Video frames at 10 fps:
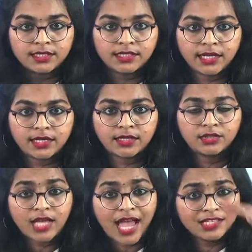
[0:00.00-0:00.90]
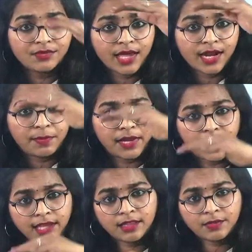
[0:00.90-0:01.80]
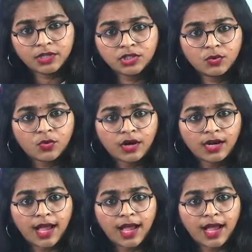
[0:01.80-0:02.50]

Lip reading: So as we are applying the pressure, what will happen?